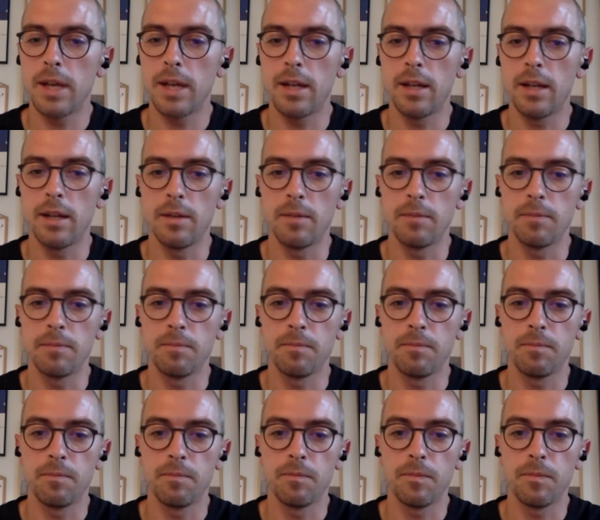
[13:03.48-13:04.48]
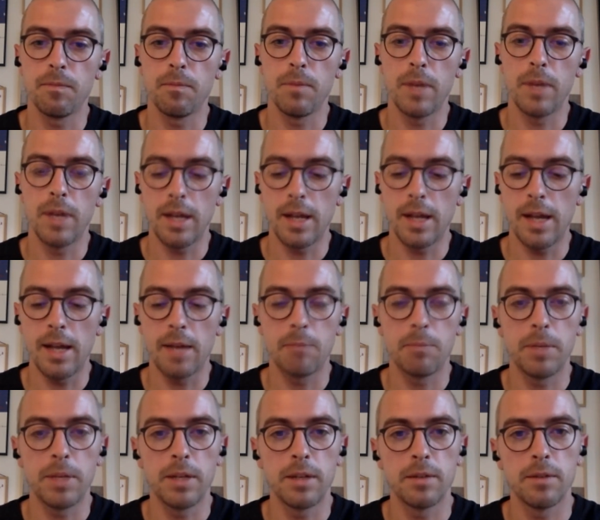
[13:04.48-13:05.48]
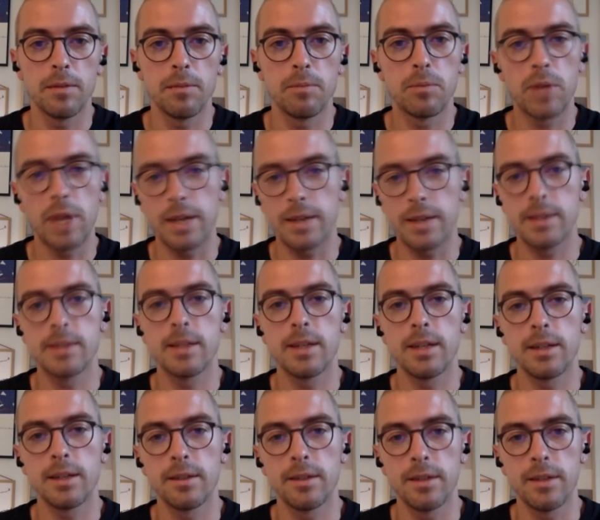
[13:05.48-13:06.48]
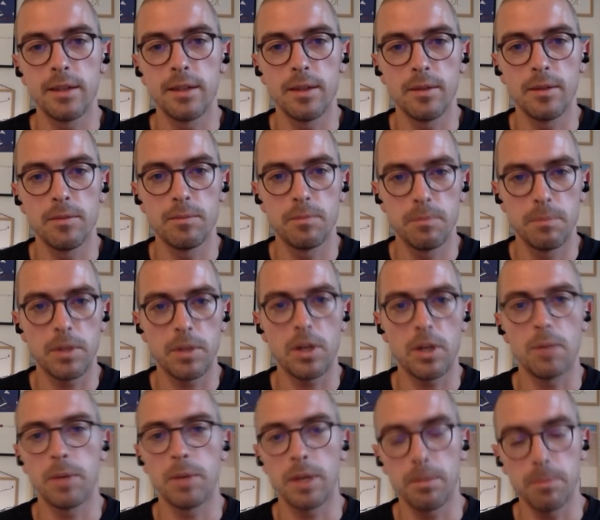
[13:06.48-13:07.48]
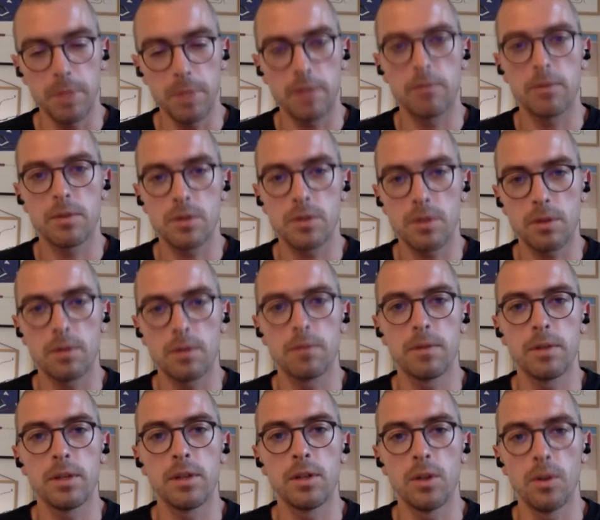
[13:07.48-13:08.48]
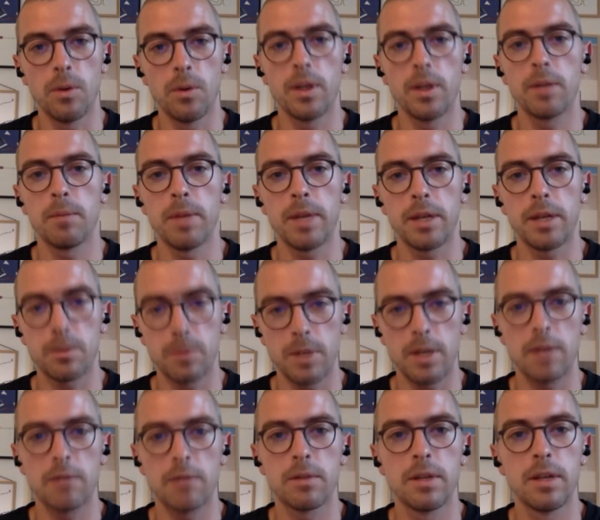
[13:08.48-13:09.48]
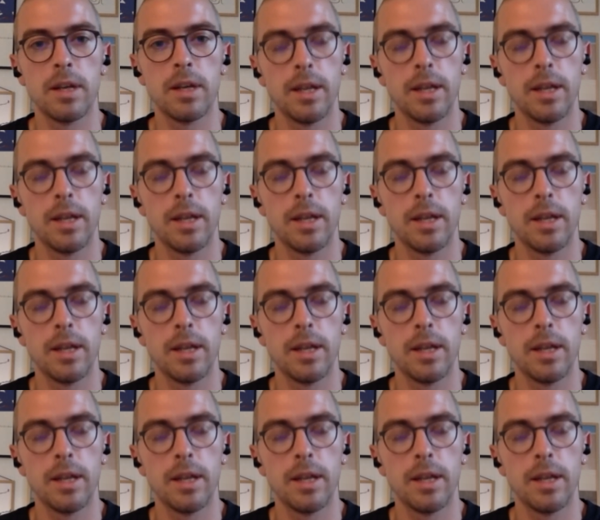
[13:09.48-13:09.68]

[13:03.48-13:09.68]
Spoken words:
that I had been practicing becoming a better photographer and knowing my craft